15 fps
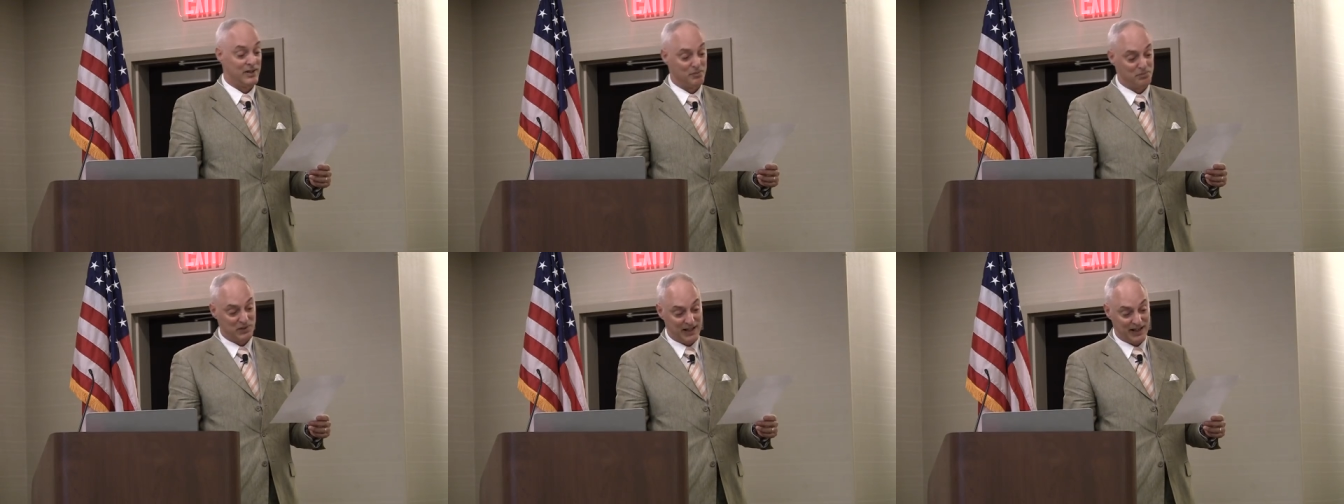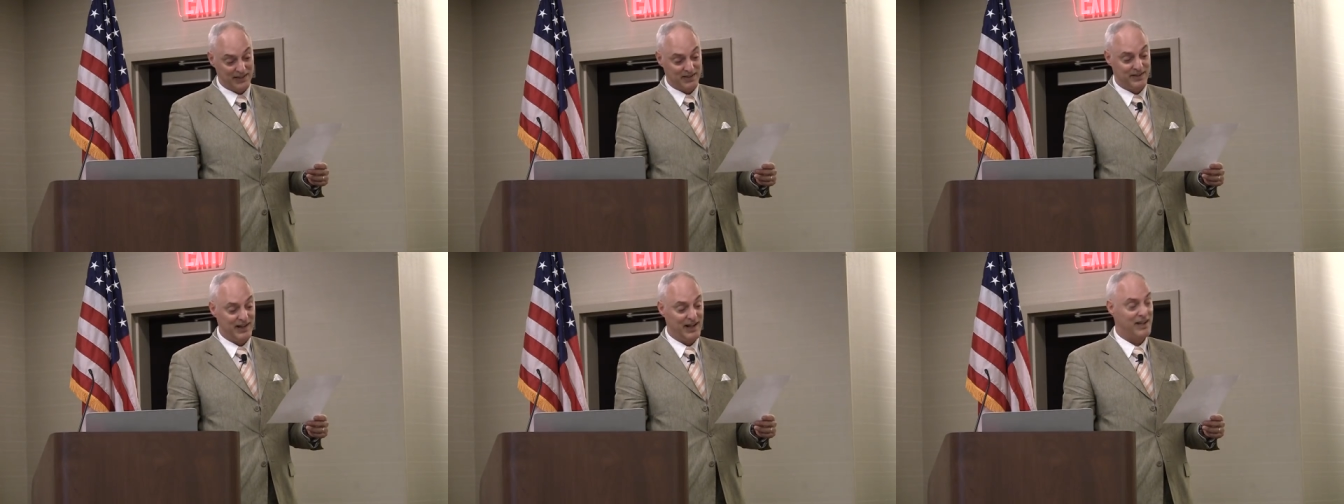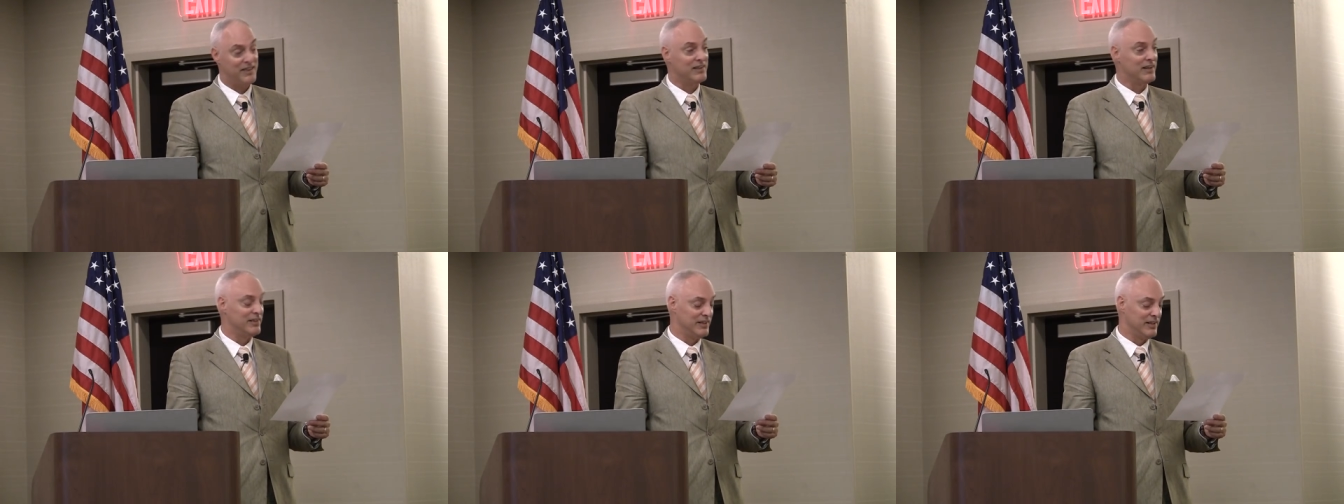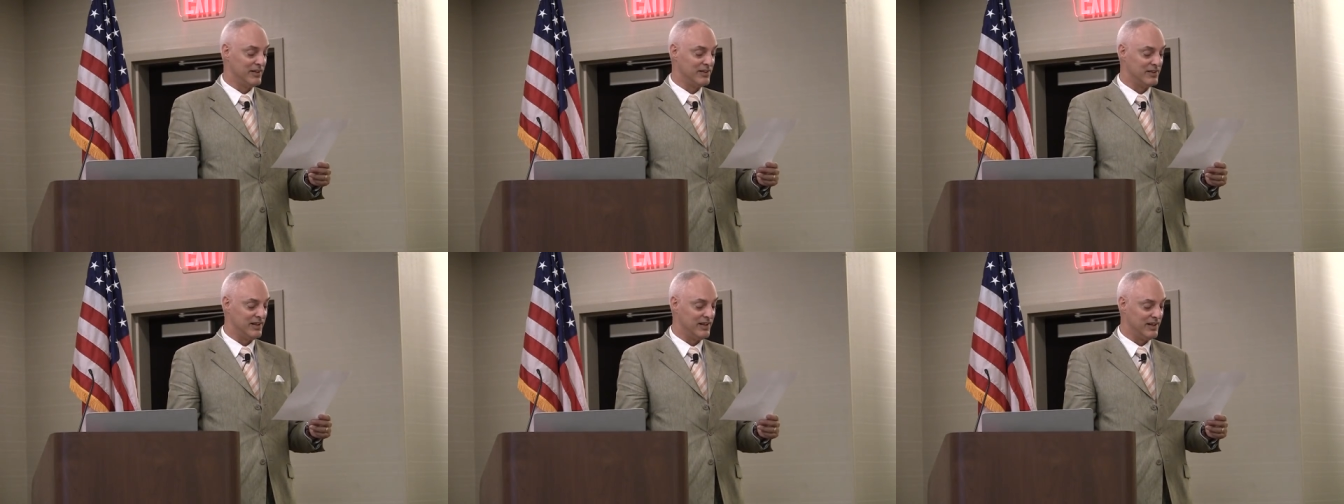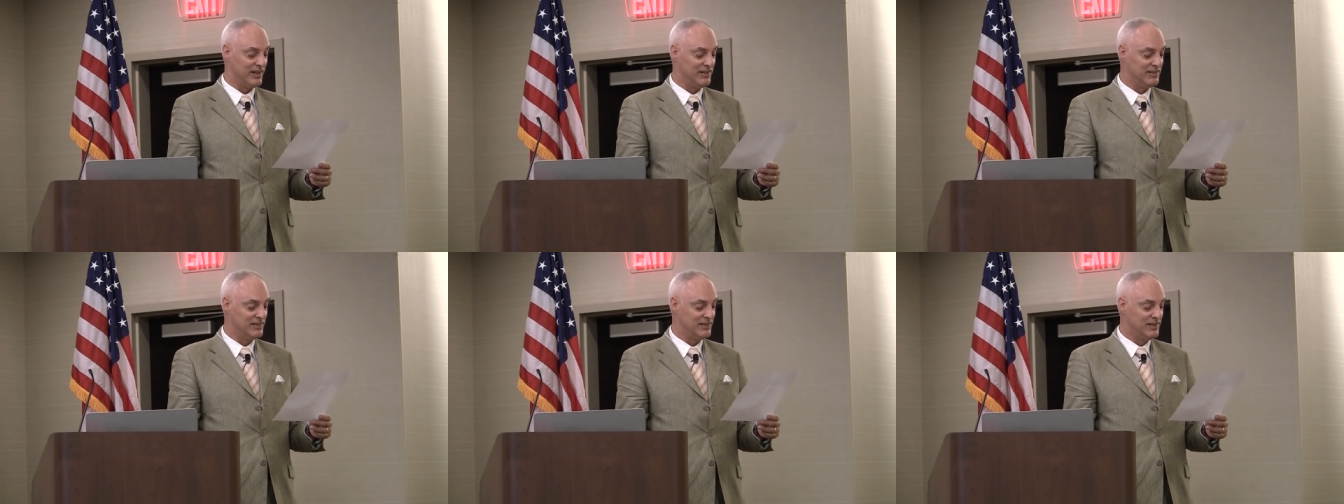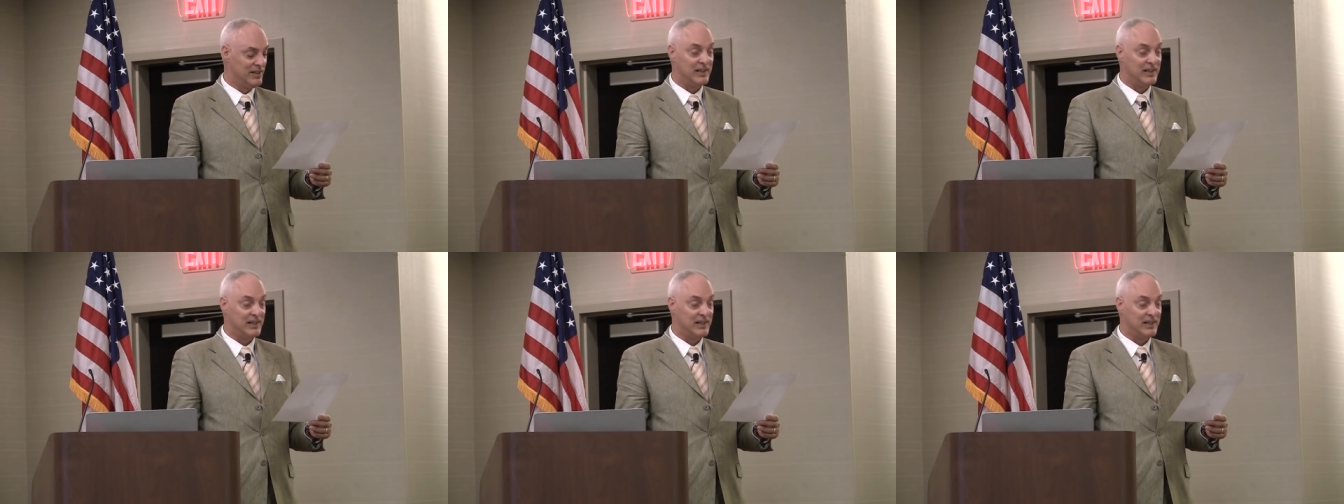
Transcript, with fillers: The Black Death, on the other hand,